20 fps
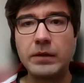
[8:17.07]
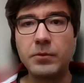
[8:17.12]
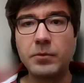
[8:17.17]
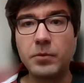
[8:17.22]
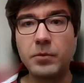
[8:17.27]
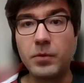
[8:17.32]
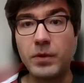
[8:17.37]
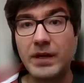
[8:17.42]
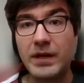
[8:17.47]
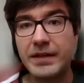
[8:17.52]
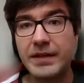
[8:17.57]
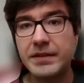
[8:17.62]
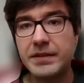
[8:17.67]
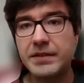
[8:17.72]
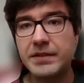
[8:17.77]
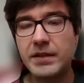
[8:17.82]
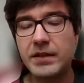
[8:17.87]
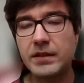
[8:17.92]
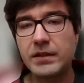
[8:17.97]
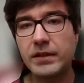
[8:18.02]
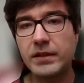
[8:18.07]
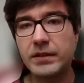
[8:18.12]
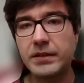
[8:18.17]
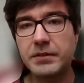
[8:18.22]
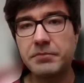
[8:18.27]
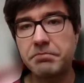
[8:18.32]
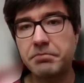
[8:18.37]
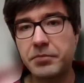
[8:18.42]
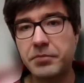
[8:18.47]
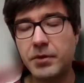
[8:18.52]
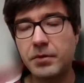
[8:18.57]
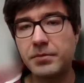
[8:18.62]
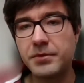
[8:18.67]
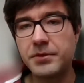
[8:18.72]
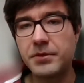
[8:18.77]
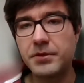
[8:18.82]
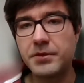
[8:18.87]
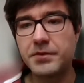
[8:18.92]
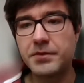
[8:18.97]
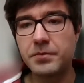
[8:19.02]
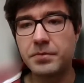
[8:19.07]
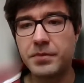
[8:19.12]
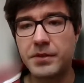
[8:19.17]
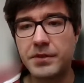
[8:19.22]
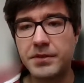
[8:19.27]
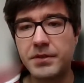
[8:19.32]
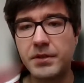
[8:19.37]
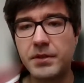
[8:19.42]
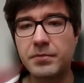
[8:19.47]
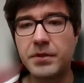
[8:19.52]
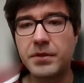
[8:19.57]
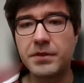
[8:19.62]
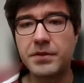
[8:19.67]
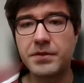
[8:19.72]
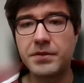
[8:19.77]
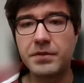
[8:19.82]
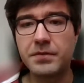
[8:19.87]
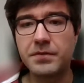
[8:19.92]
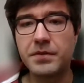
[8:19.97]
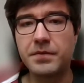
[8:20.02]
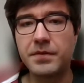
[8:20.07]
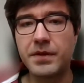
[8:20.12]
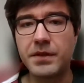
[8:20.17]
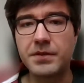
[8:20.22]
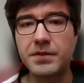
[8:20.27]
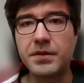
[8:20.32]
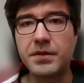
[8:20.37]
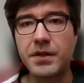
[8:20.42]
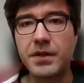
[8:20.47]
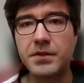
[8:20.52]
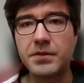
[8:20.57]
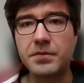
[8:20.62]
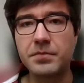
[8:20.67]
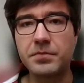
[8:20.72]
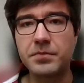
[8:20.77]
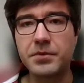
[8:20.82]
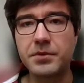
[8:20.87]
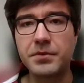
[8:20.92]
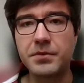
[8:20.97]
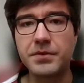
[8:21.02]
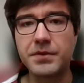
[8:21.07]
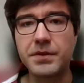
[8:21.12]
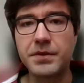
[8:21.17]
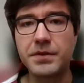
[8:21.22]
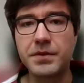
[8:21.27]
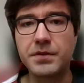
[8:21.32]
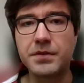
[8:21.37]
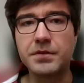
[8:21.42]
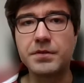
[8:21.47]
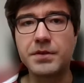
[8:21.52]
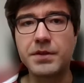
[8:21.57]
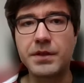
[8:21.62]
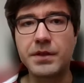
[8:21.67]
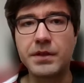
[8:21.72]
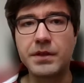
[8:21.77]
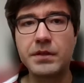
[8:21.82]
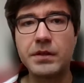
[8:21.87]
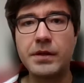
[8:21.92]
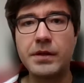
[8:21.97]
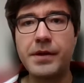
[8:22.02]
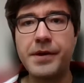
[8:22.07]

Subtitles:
Why exactly? Probably also partially because of the vaccination process, as you said,